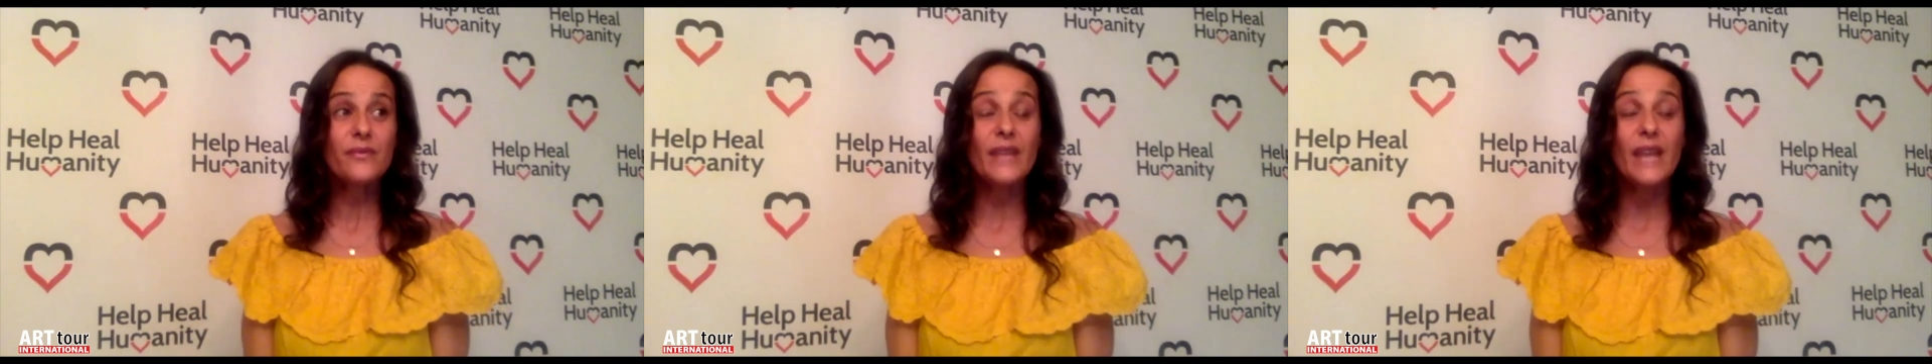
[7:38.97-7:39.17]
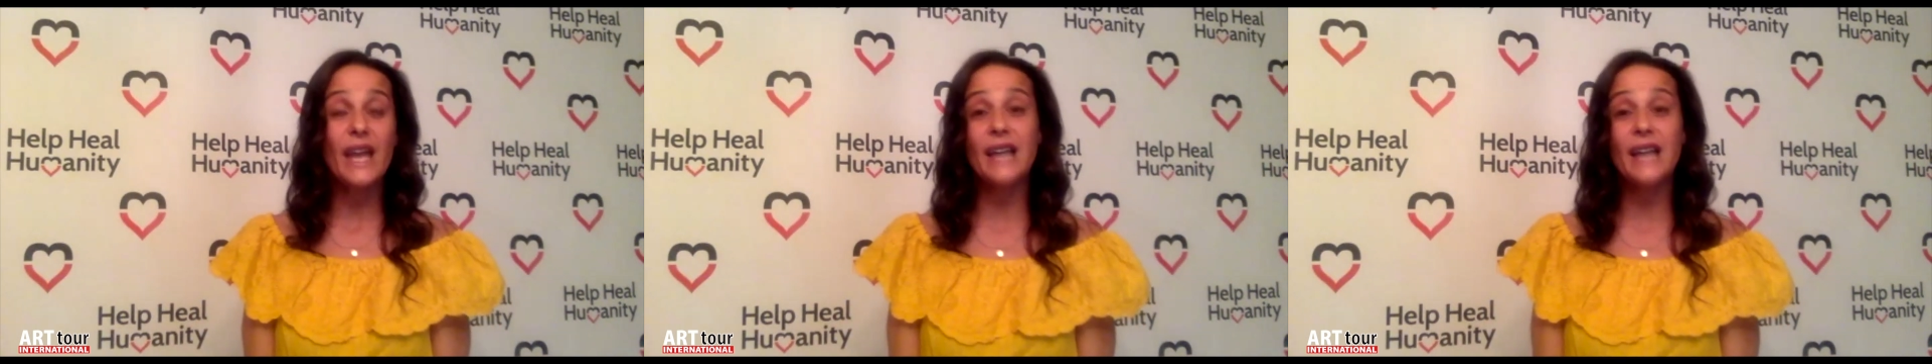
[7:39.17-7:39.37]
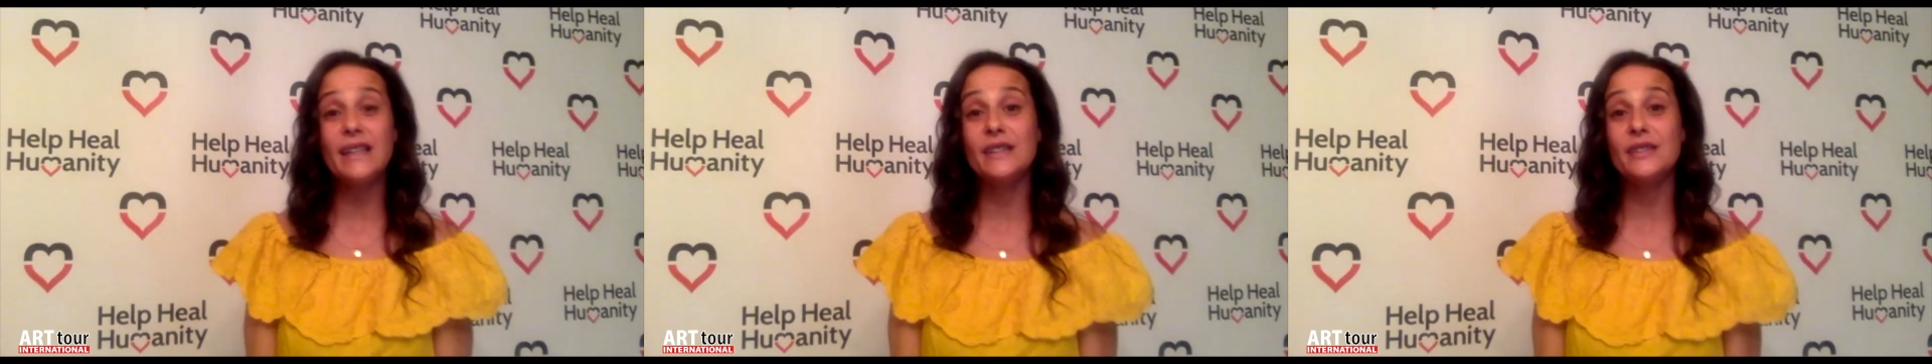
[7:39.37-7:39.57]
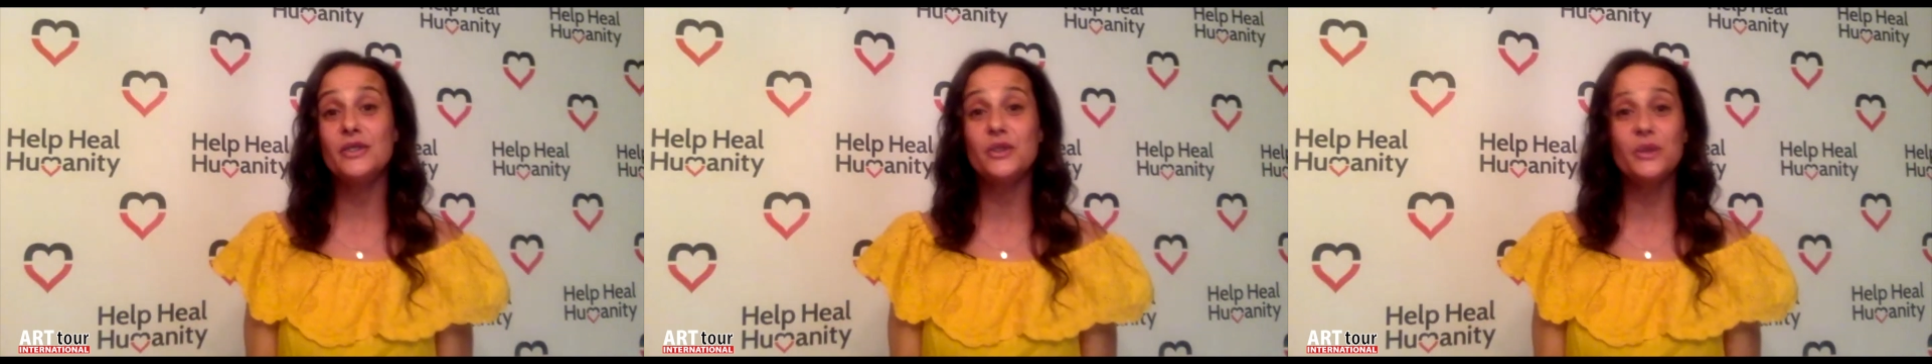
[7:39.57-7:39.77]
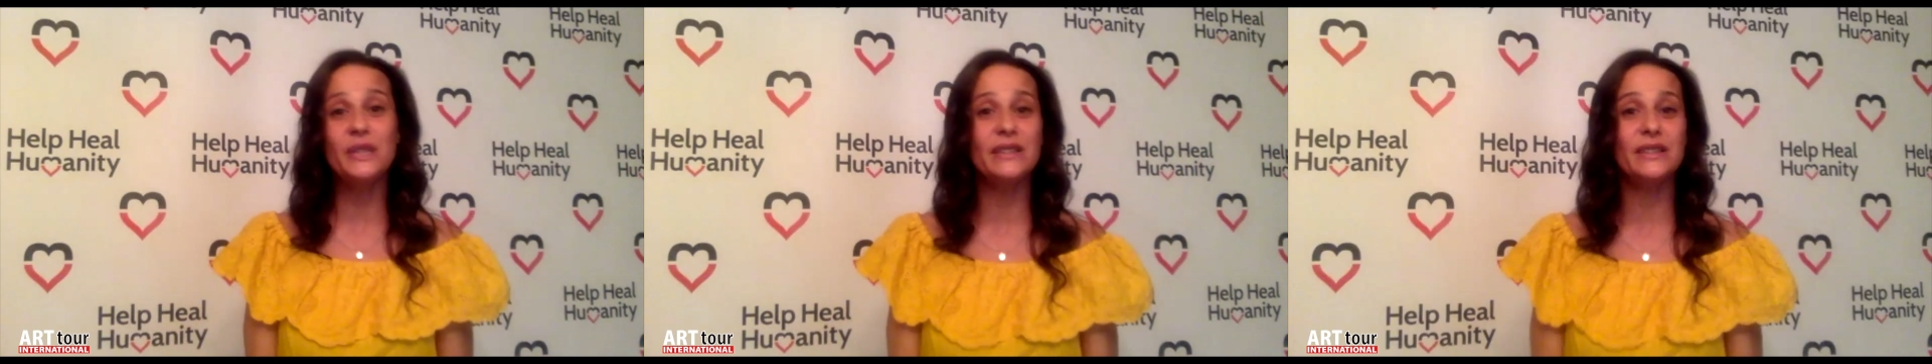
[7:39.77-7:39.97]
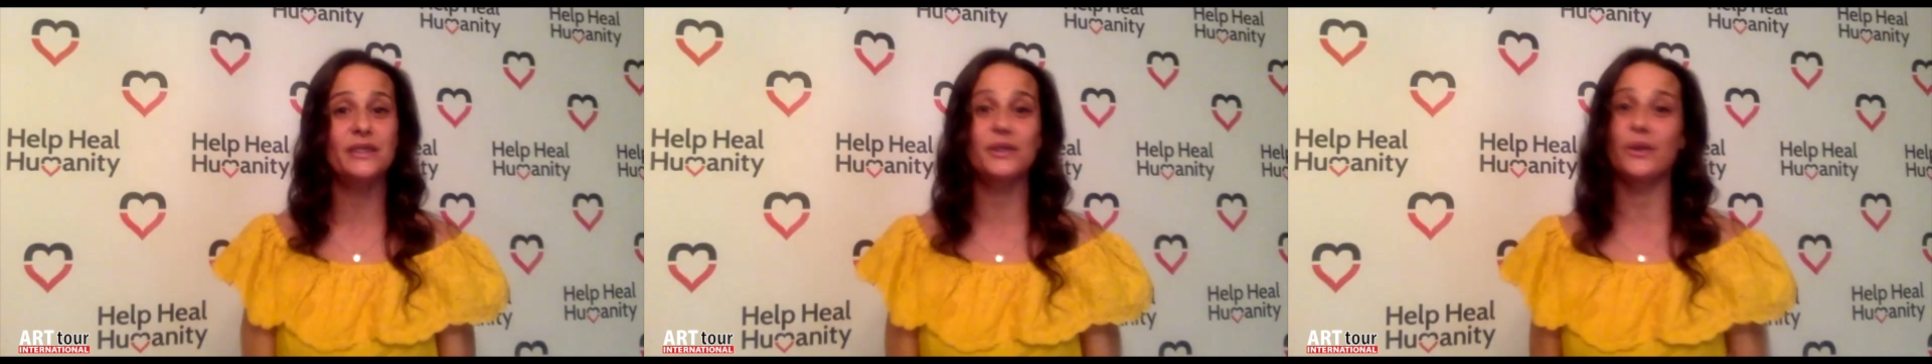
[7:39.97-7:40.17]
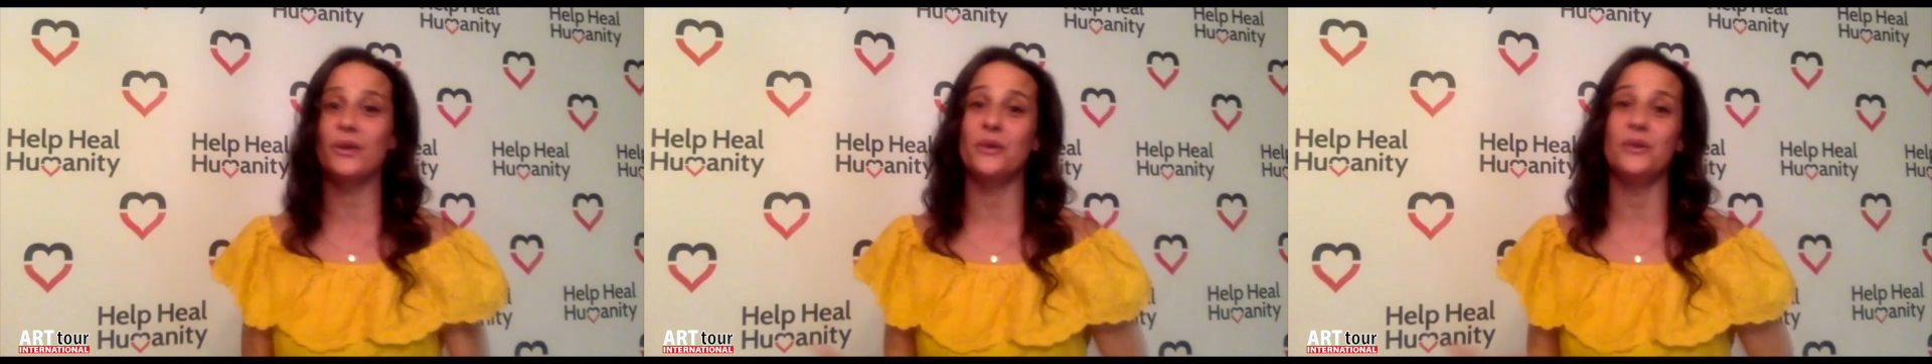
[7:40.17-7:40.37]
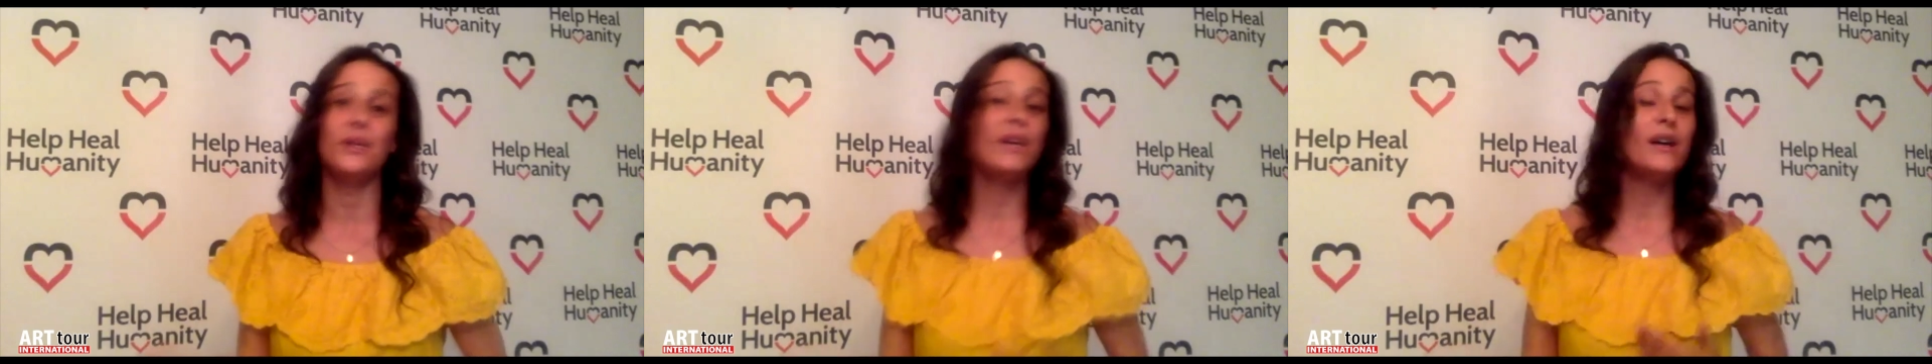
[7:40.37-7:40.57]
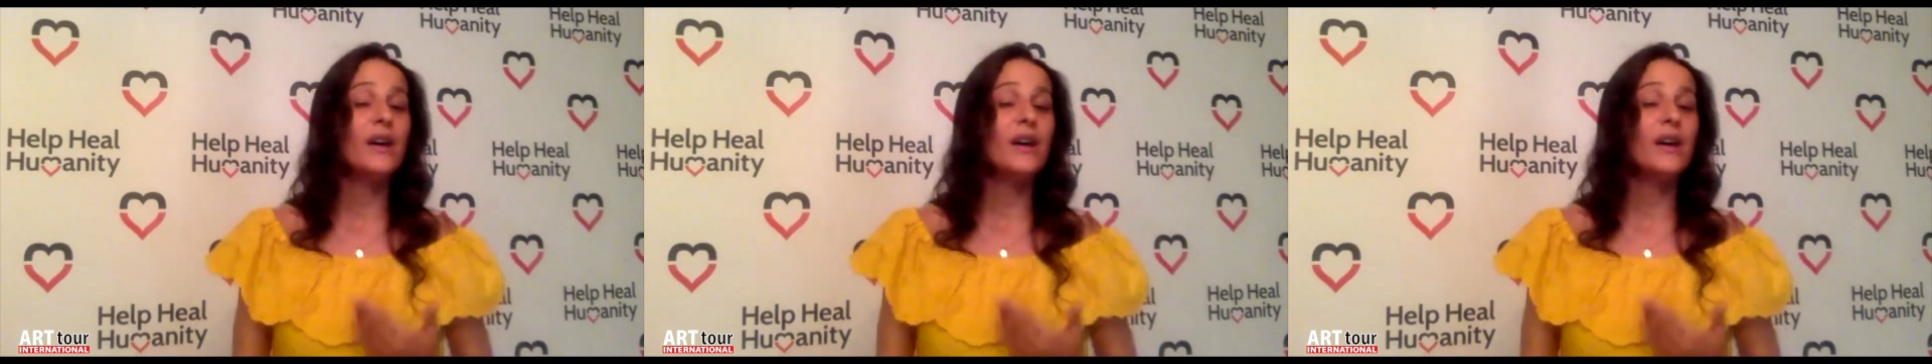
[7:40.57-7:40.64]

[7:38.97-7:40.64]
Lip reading: And in doing so,